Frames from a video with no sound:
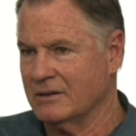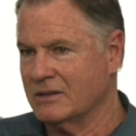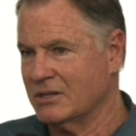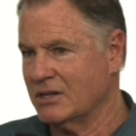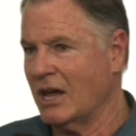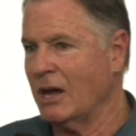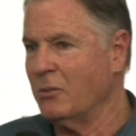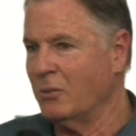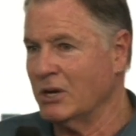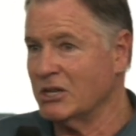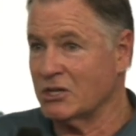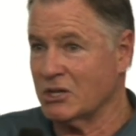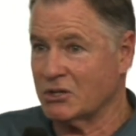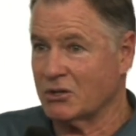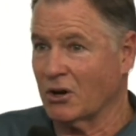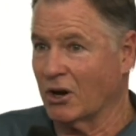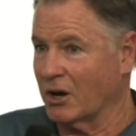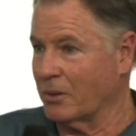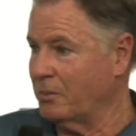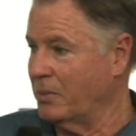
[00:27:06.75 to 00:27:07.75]
Say we
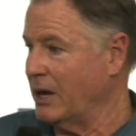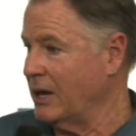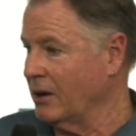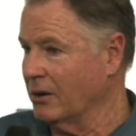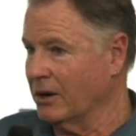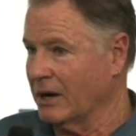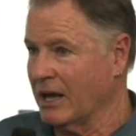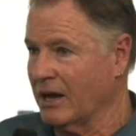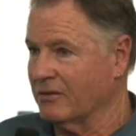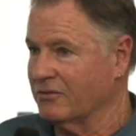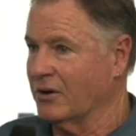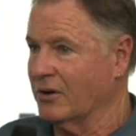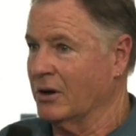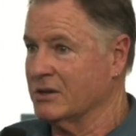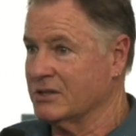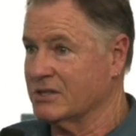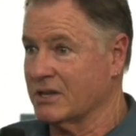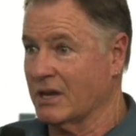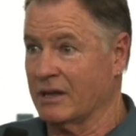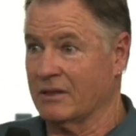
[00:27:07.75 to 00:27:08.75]
just got a ping on our
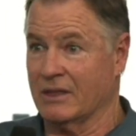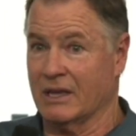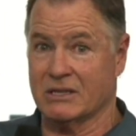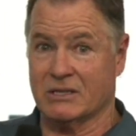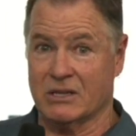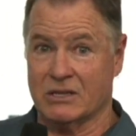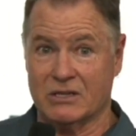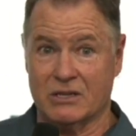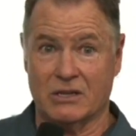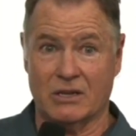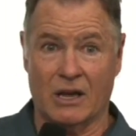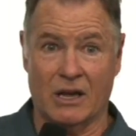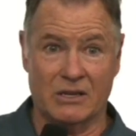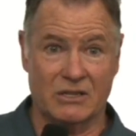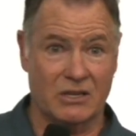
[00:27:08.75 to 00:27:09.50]
phone saying there's a,